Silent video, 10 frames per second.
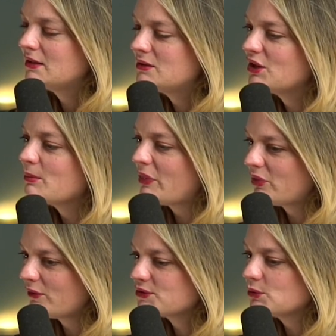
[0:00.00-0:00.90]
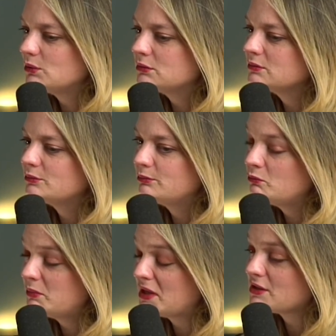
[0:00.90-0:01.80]
took a month off school
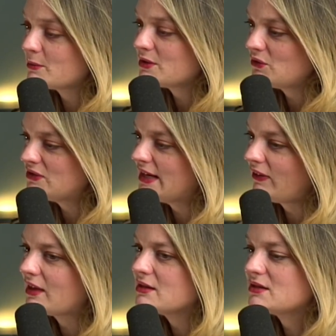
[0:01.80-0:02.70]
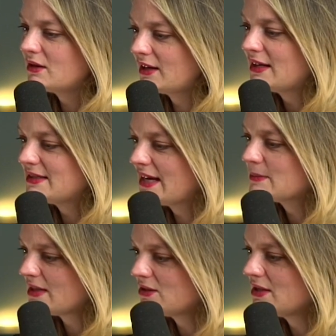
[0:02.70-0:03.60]
because I was so sick and then started getting text
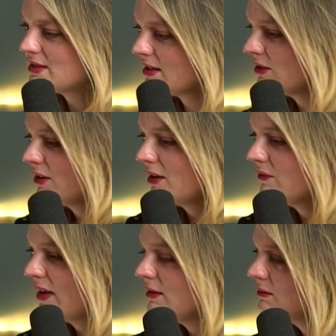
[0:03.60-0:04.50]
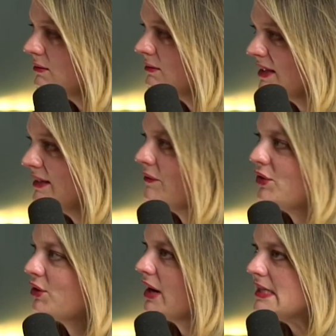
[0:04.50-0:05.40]
messages like, you're going to fail the
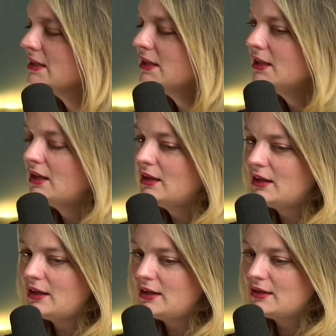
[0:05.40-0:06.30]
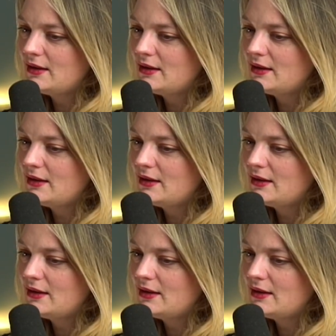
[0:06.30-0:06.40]
11th grade. And